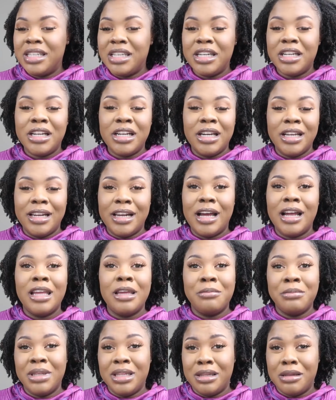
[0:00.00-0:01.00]
here and I
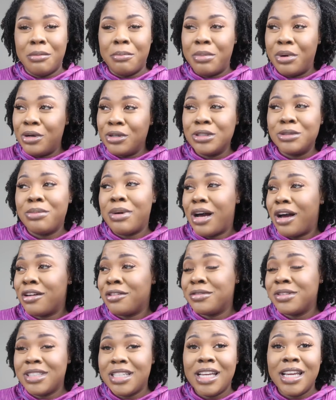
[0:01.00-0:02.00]
am in the
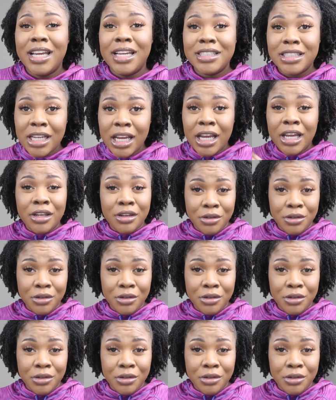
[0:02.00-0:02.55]
postpartum stage.